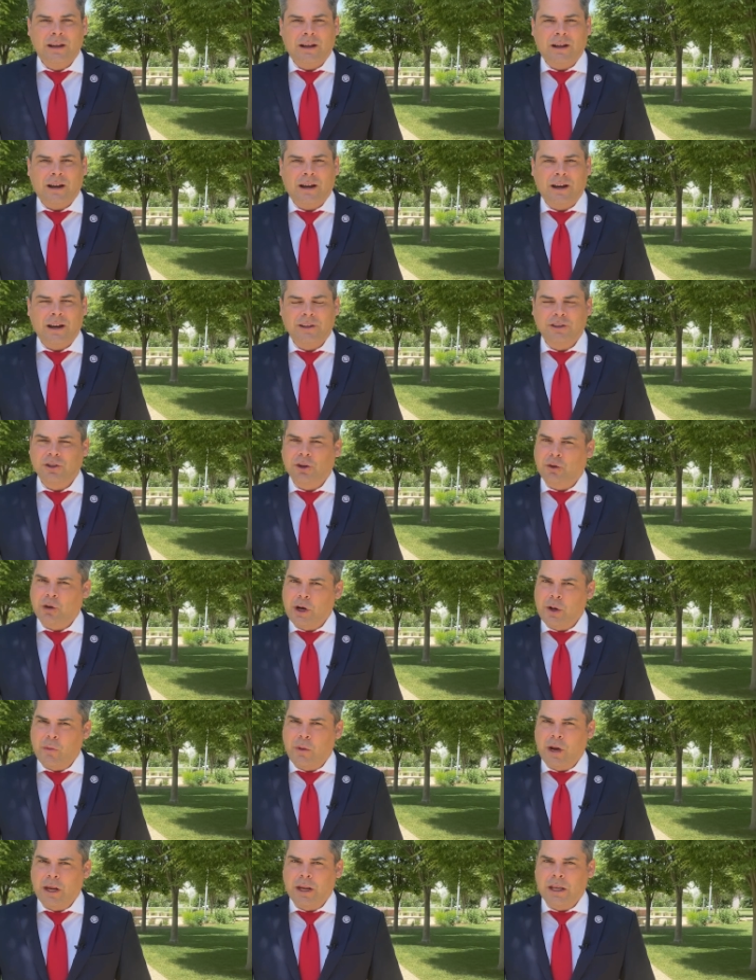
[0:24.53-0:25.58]
uh, it's a great
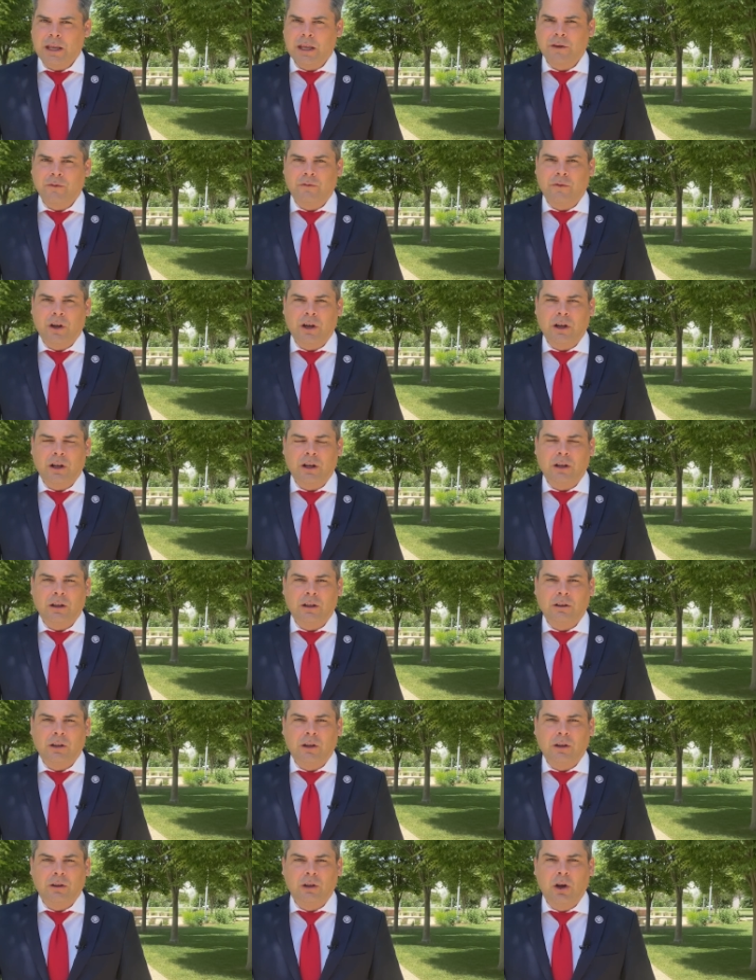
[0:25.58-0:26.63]
way to give uh,
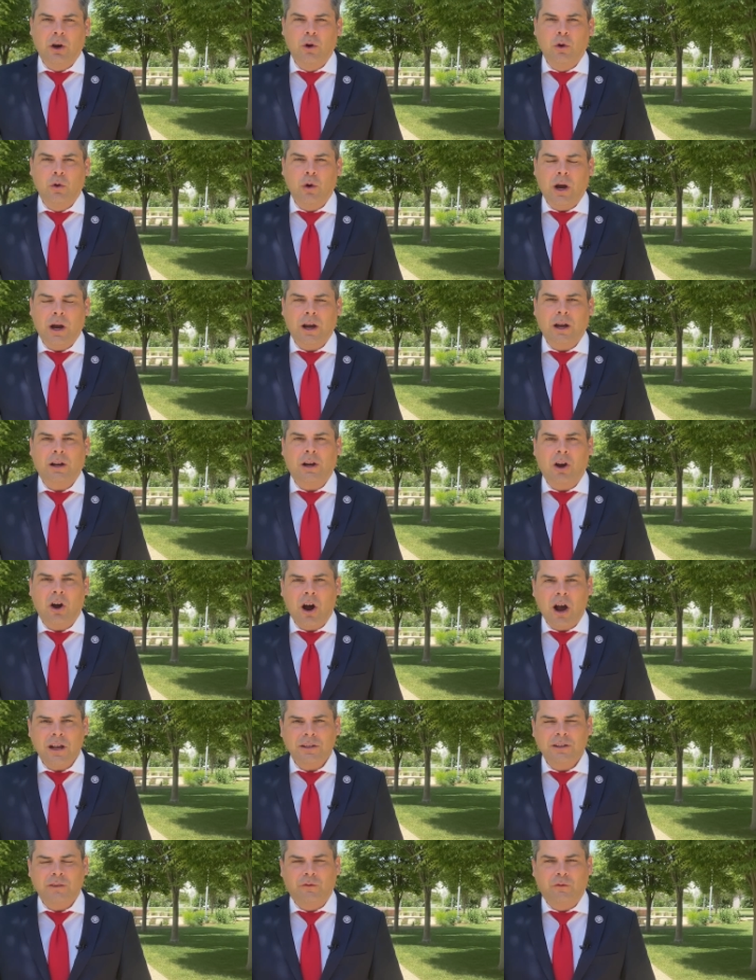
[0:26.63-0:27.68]
low uh,
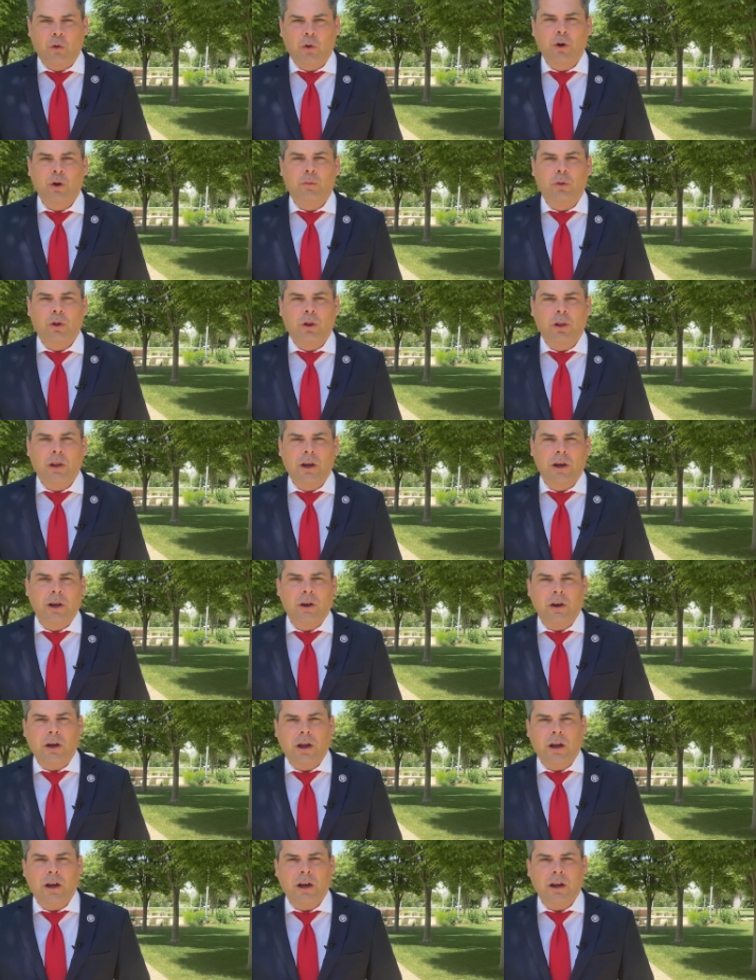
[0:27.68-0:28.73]
cost, affordable, uh,
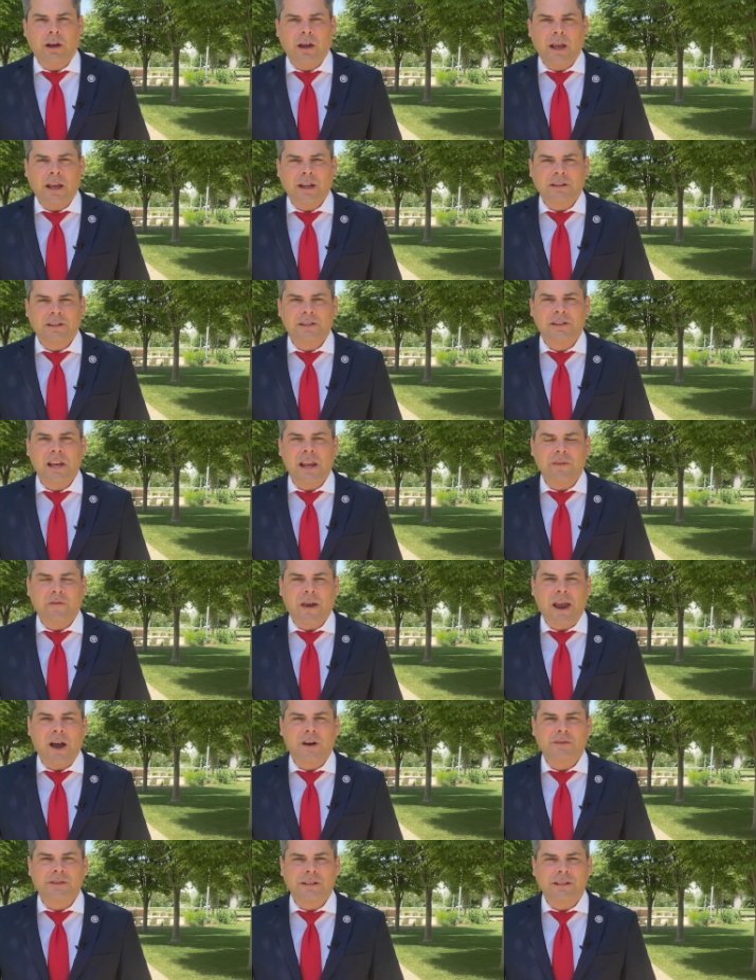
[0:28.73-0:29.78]
uh, and safe
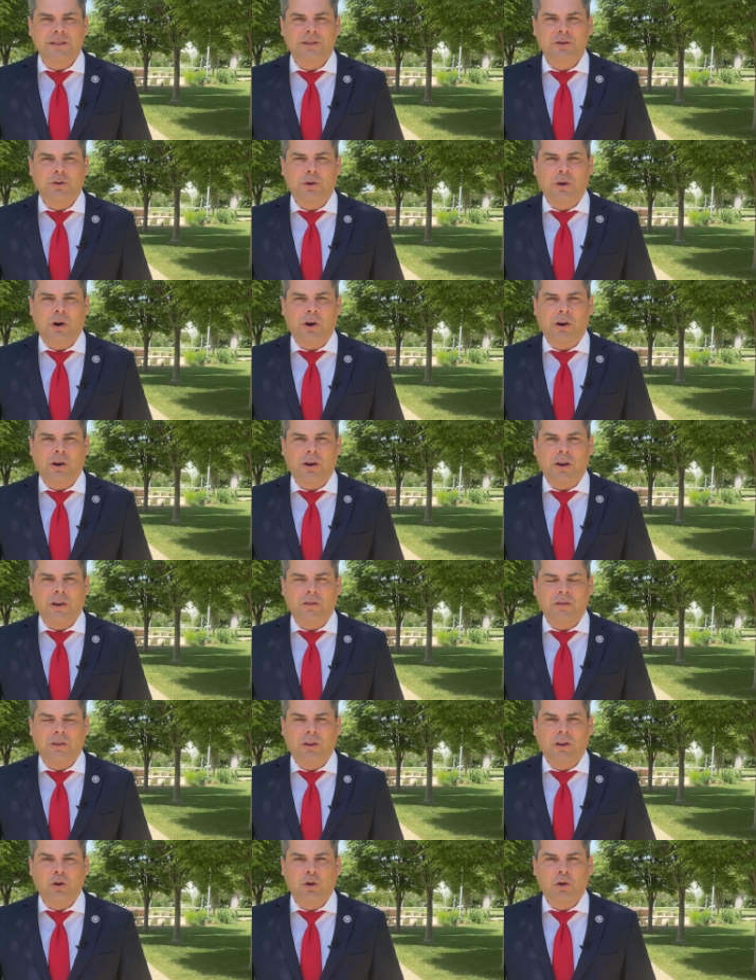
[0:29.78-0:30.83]
housing to our uh,
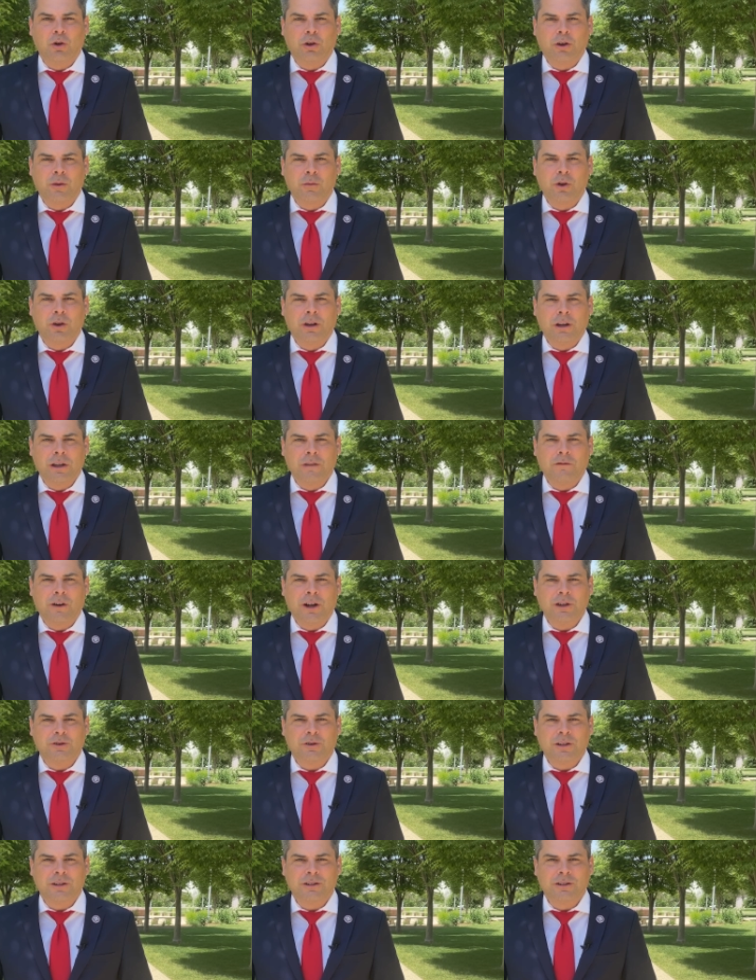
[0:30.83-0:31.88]
local community
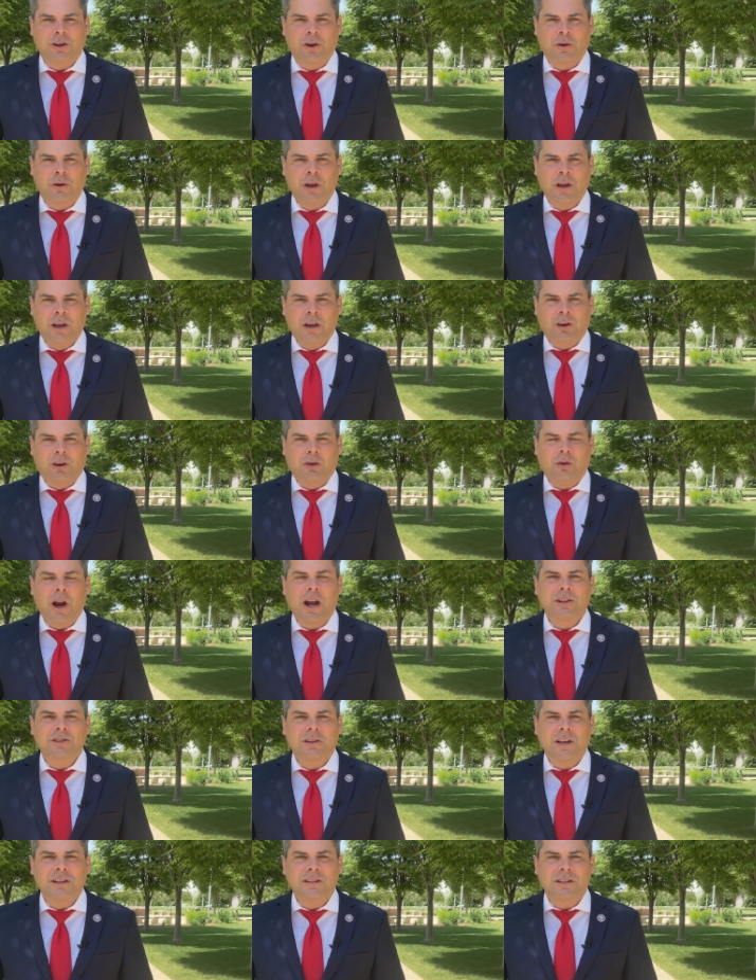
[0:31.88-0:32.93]
veterans. So
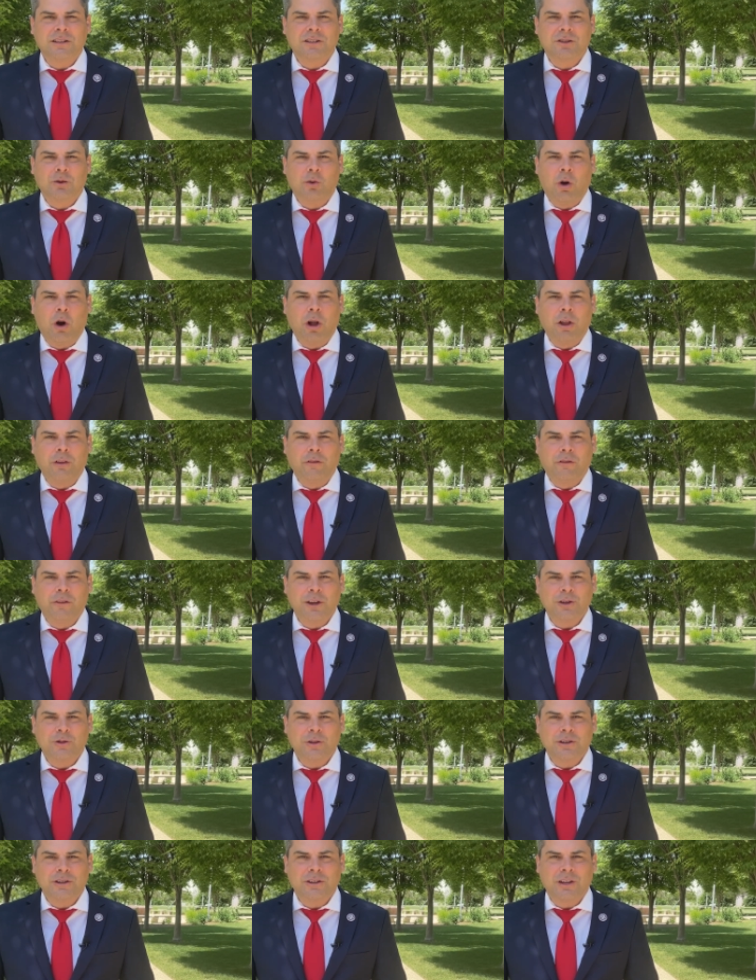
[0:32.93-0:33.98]
congratulations to all of the
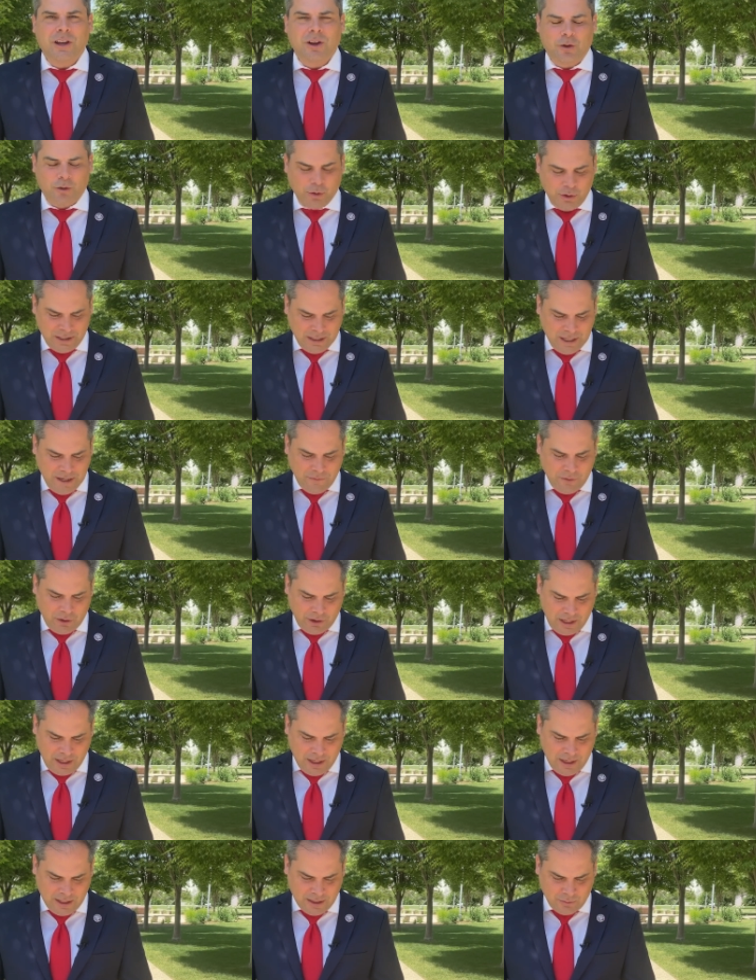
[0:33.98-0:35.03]
veterans who received their
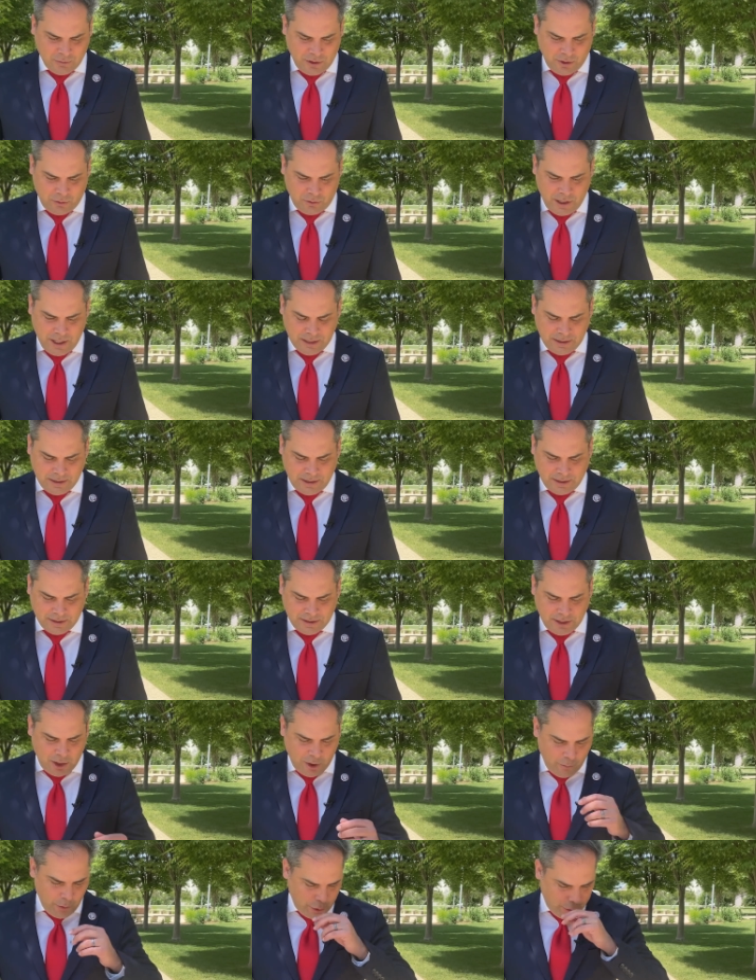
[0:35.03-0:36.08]
keys. What a great
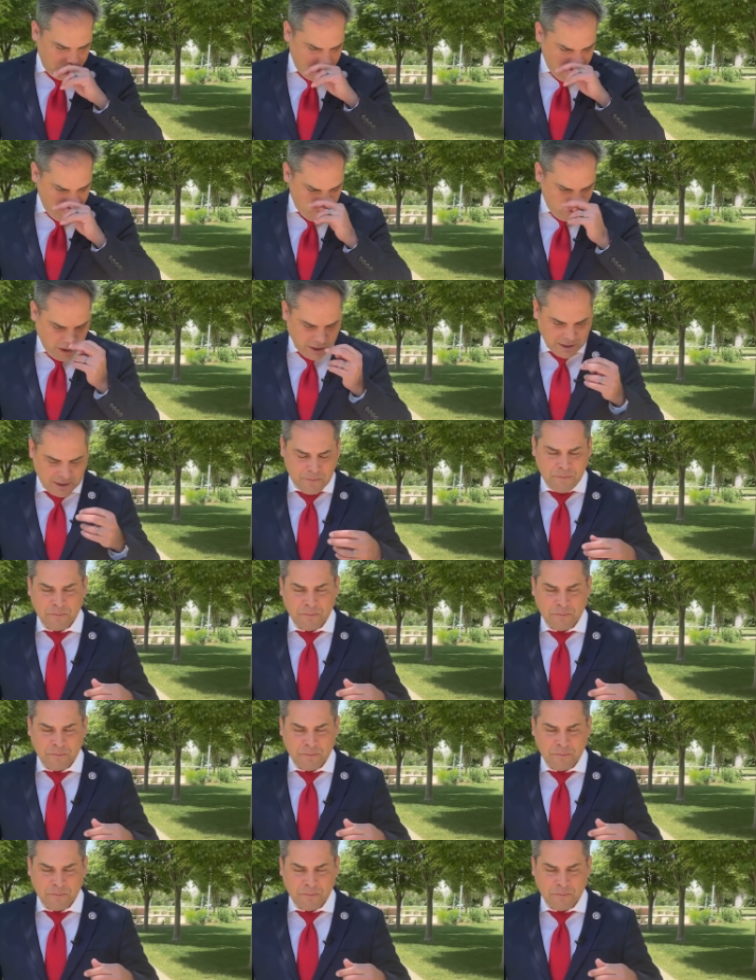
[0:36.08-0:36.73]
ceremony that was.